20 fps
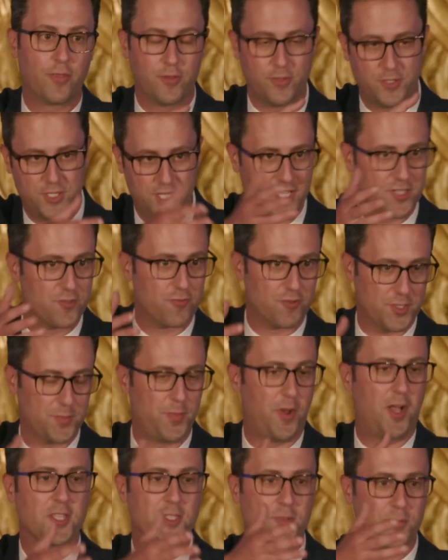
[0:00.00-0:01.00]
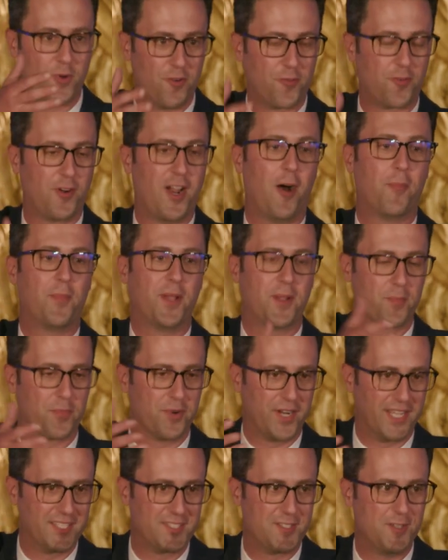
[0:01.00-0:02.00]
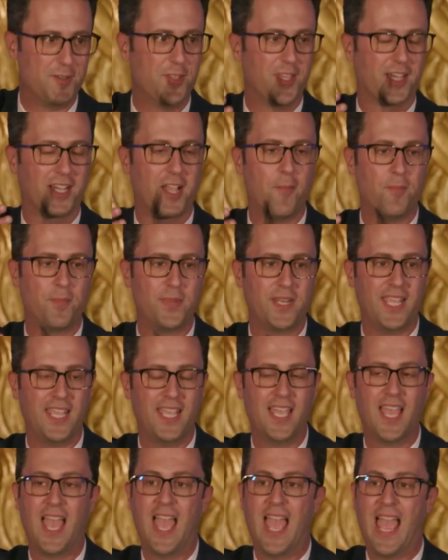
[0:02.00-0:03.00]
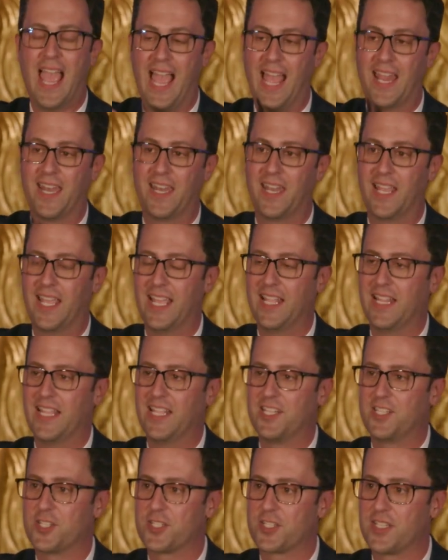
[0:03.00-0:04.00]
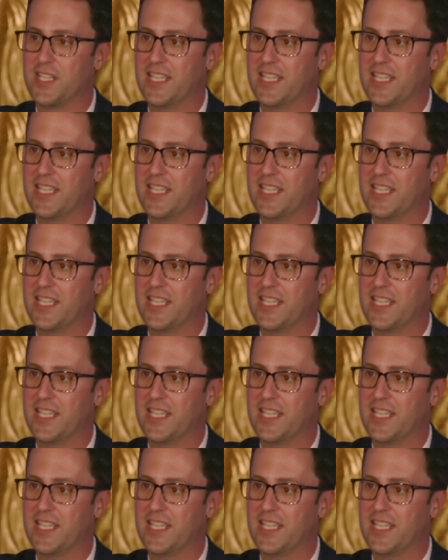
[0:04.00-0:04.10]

she is responsible for helping bring to the company, and it